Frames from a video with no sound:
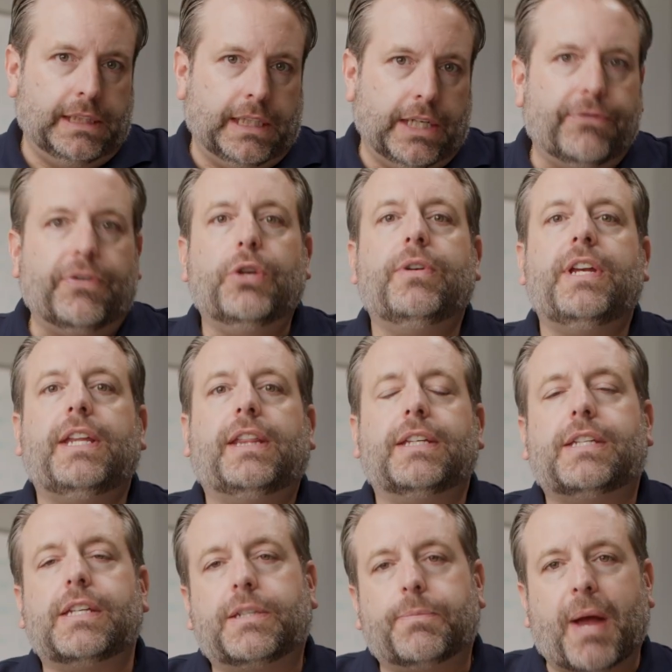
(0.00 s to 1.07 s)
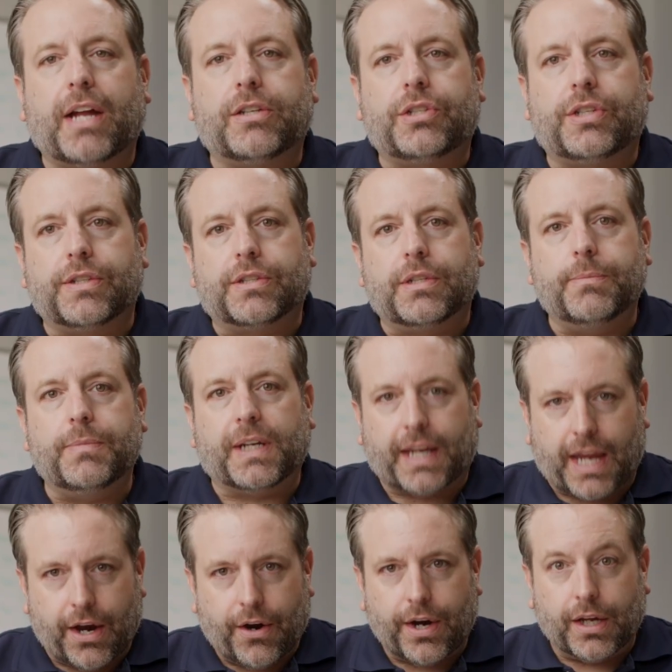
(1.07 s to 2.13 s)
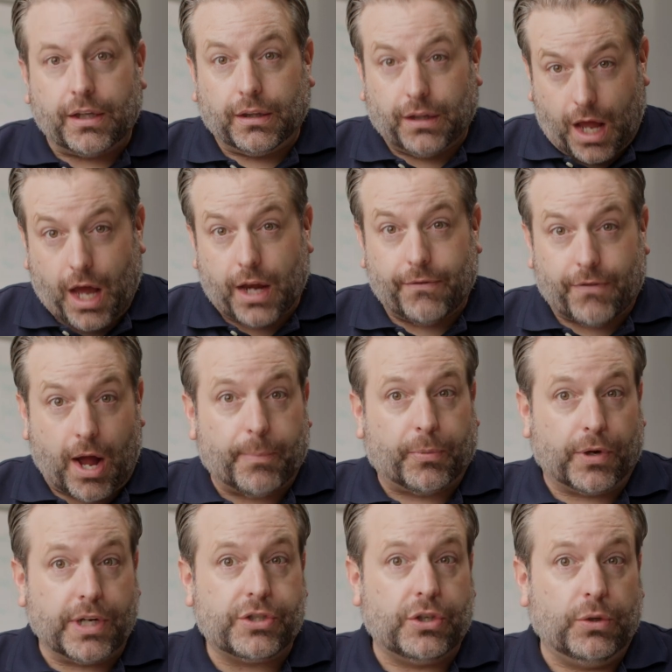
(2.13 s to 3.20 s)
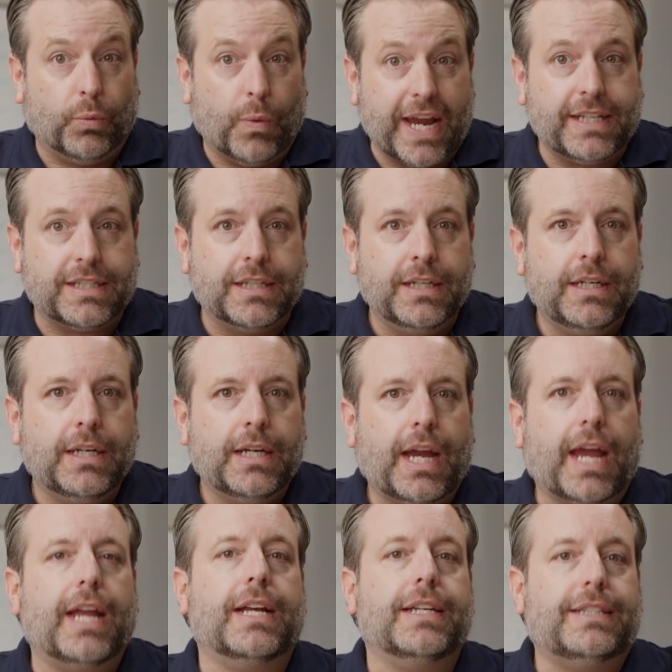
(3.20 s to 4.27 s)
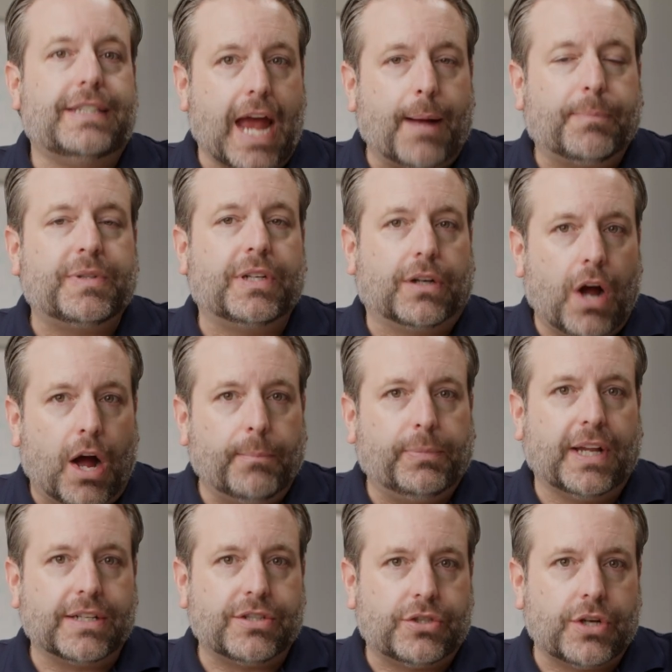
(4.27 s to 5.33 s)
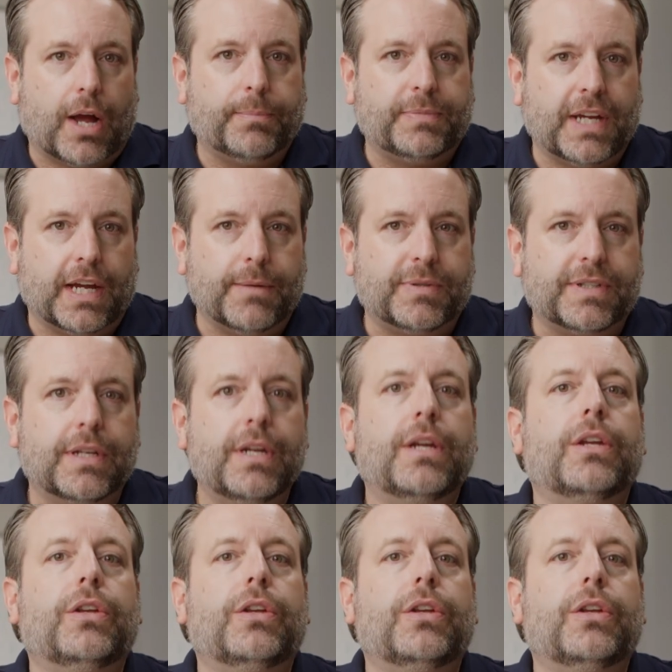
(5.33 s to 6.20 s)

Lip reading: If you need the dispatch system to carry a lot of operational weight and adapt to complex job types,